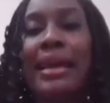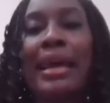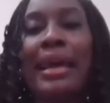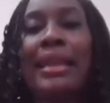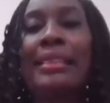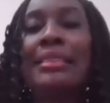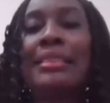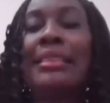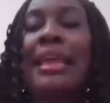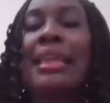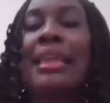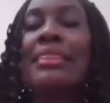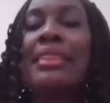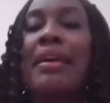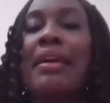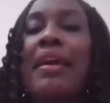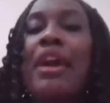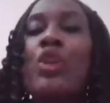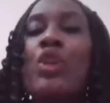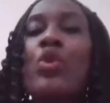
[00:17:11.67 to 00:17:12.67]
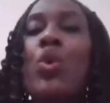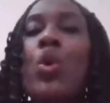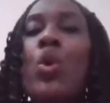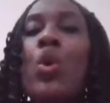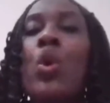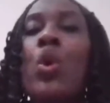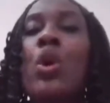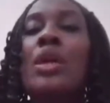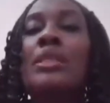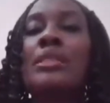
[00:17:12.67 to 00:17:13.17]
and then there are
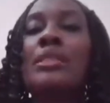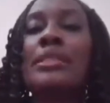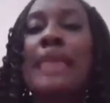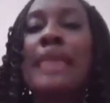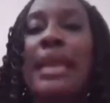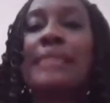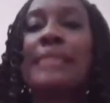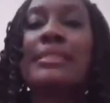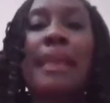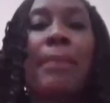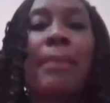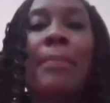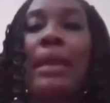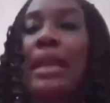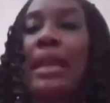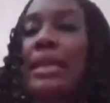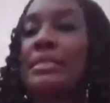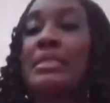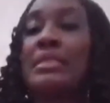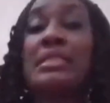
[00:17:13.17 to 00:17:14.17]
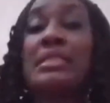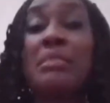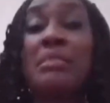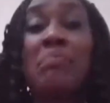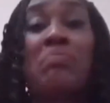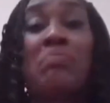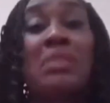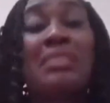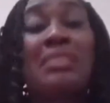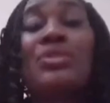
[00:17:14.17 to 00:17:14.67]
no checks and balances in
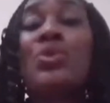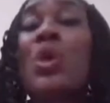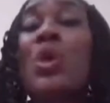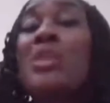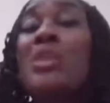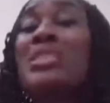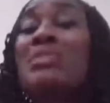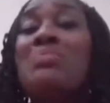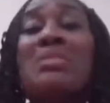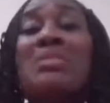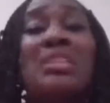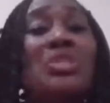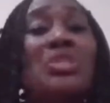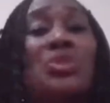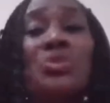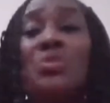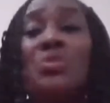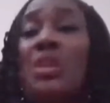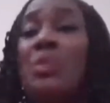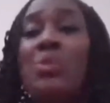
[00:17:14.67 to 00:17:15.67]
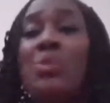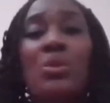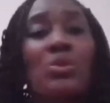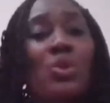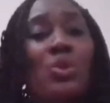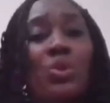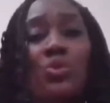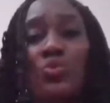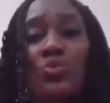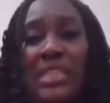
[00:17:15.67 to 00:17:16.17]
place, trust me, the children will
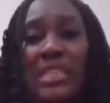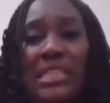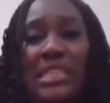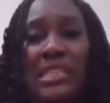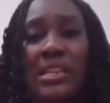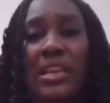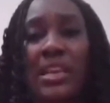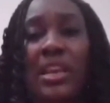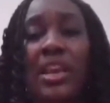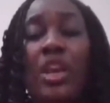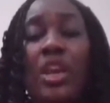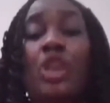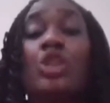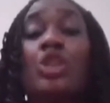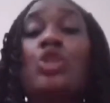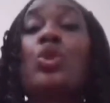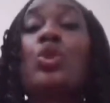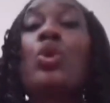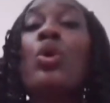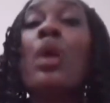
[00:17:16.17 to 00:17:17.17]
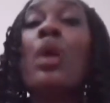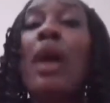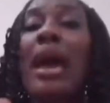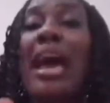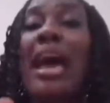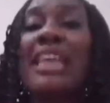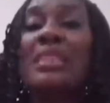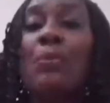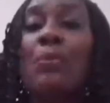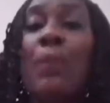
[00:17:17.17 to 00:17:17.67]
not read. So
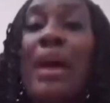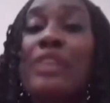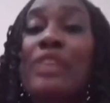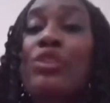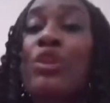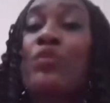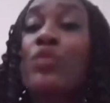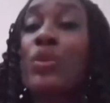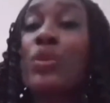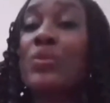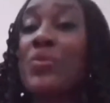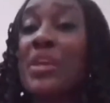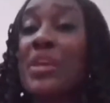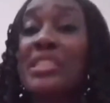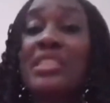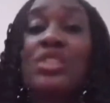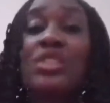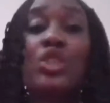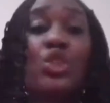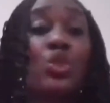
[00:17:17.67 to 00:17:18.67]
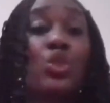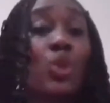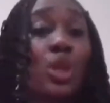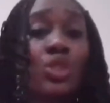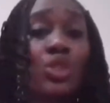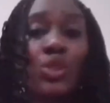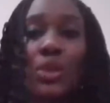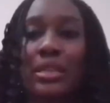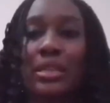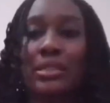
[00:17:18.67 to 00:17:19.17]
as part of you creating a
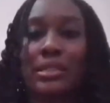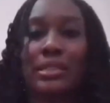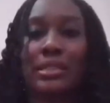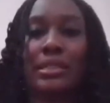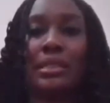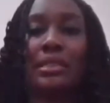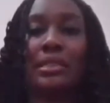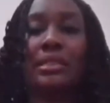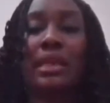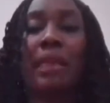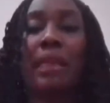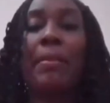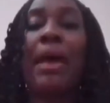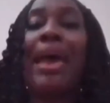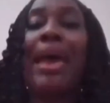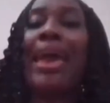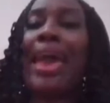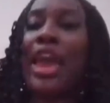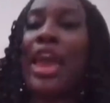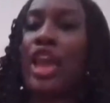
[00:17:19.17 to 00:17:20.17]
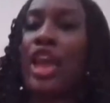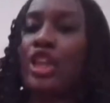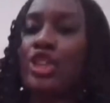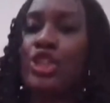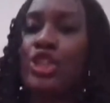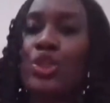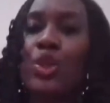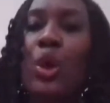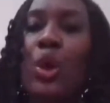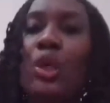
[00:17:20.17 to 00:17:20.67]
structure and a system,
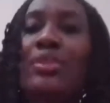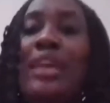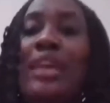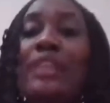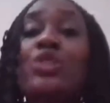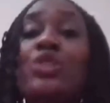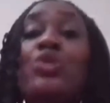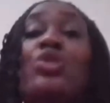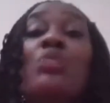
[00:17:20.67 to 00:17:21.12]
ensure that you